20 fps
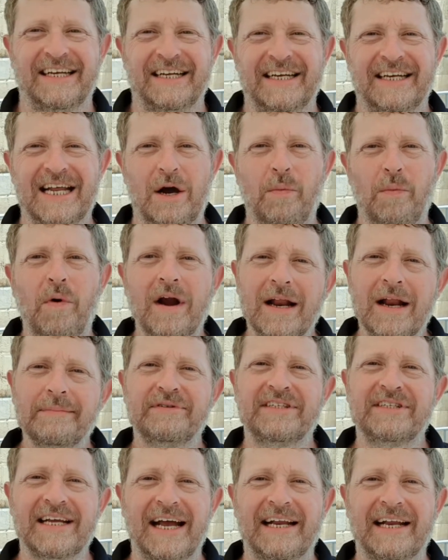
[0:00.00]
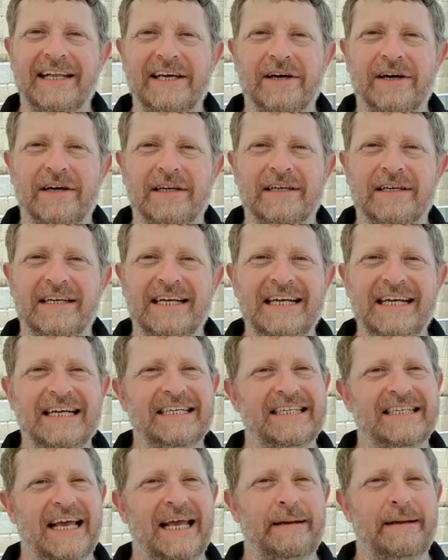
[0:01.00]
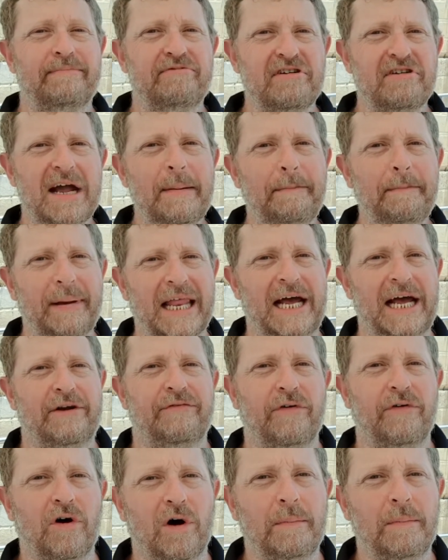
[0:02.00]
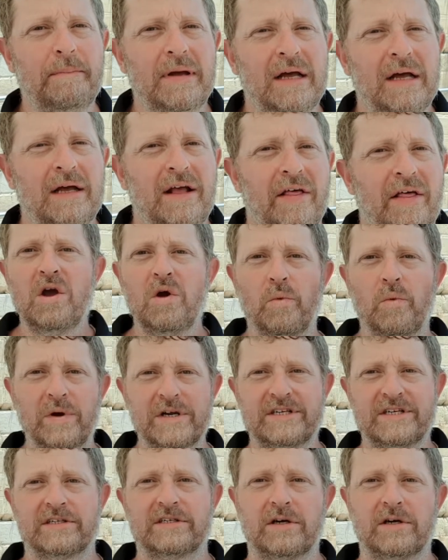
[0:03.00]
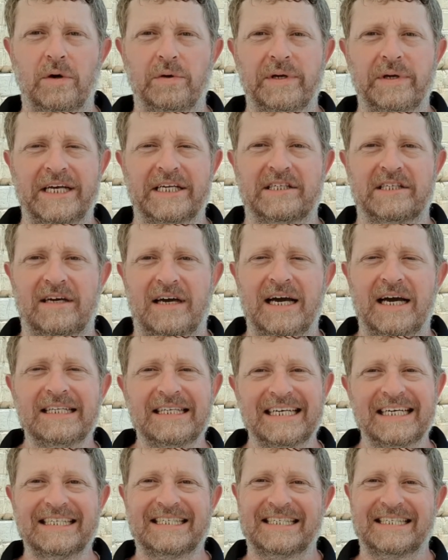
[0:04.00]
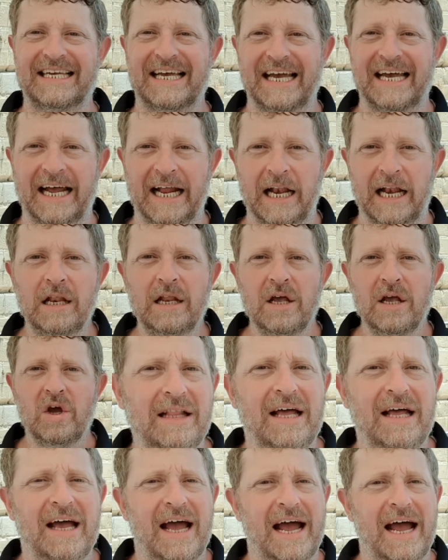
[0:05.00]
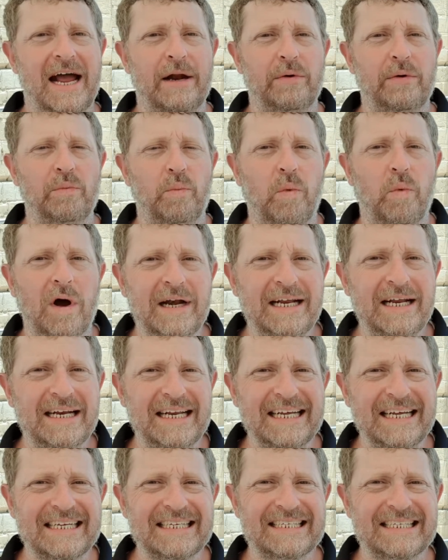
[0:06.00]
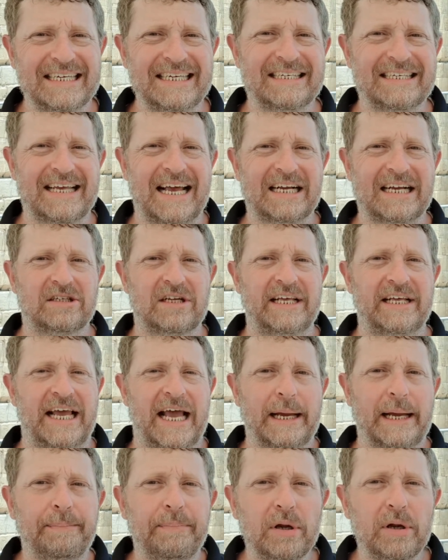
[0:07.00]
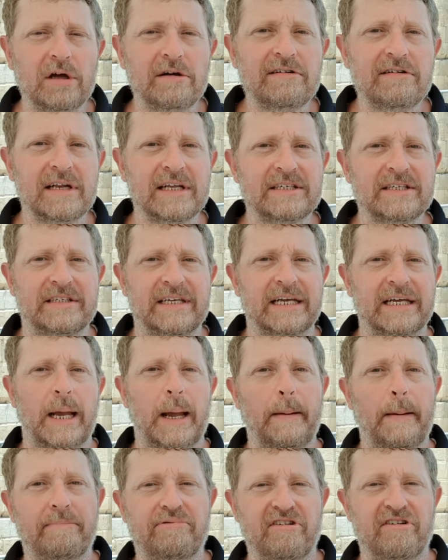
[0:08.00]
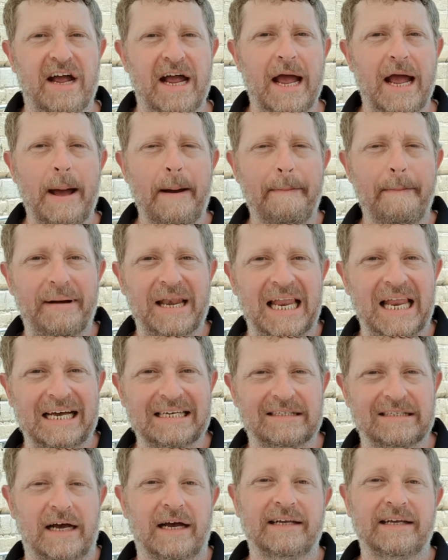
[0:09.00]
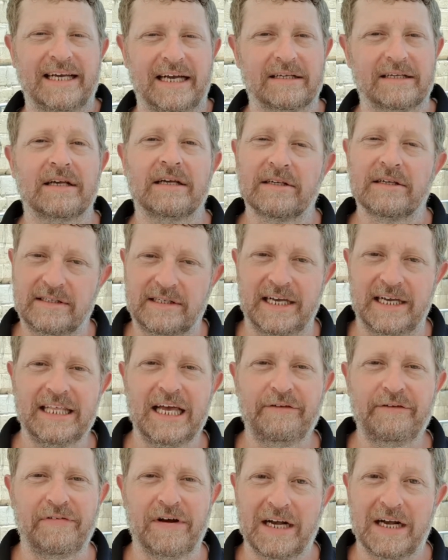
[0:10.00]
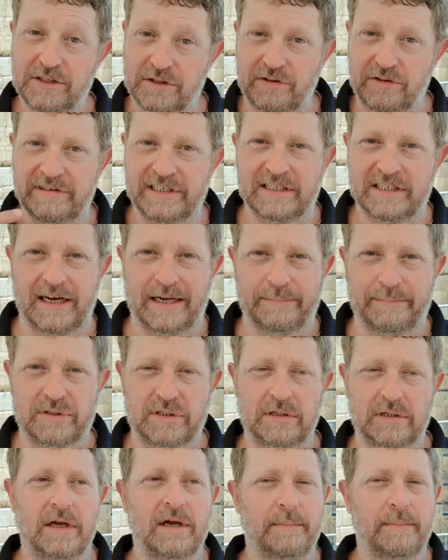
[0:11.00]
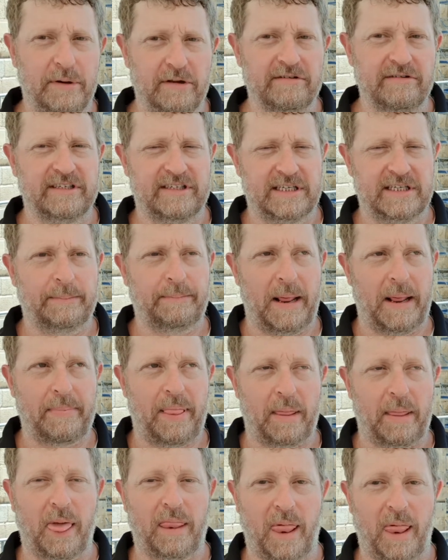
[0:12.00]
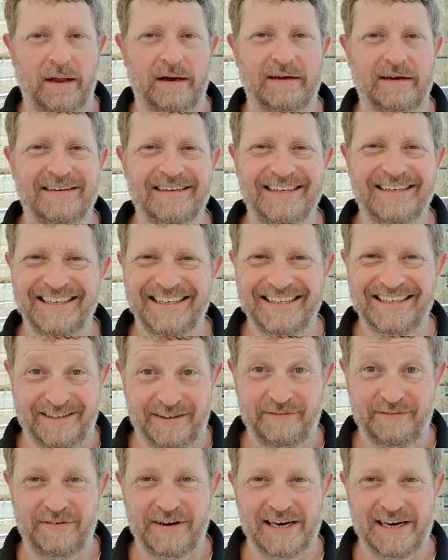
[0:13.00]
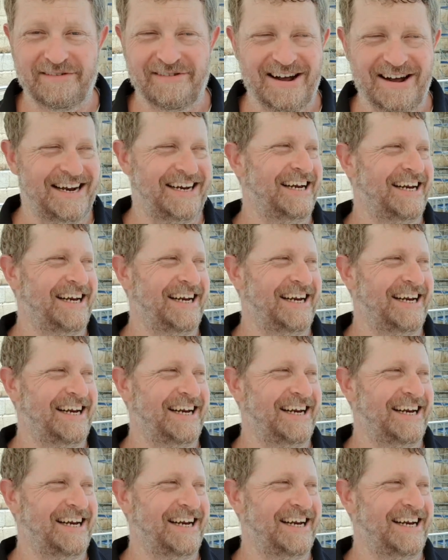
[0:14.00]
Now what I'm standing on is a prayer platform which is called Ezrat Israel, and what it is actually a pluralistic prayer plaza. Yes, say that fast 3 times. Pluralistic prayer plaza. Funny, right?